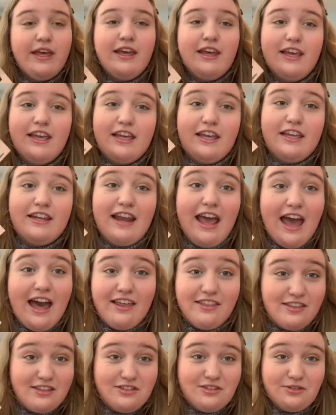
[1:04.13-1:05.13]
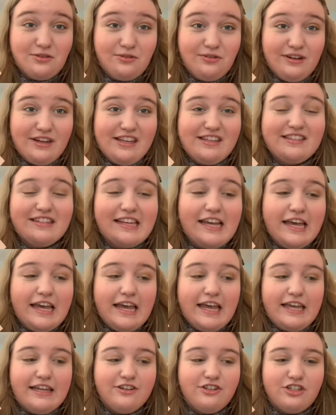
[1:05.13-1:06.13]
in Athens, Greece,
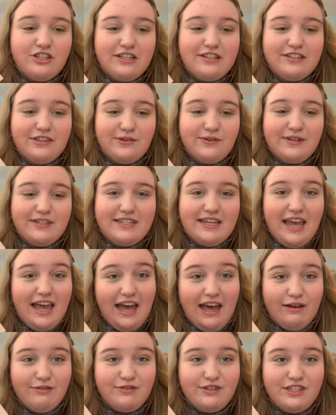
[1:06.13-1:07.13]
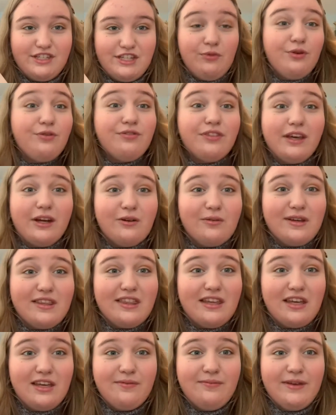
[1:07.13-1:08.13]
and she's going to have to move there with
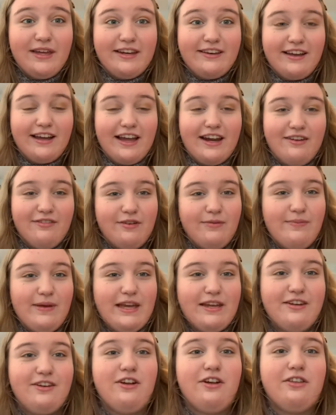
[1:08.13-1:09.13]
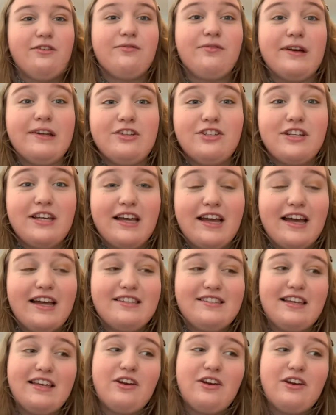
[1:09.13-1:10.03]
him and kind of abandon all the friends she has.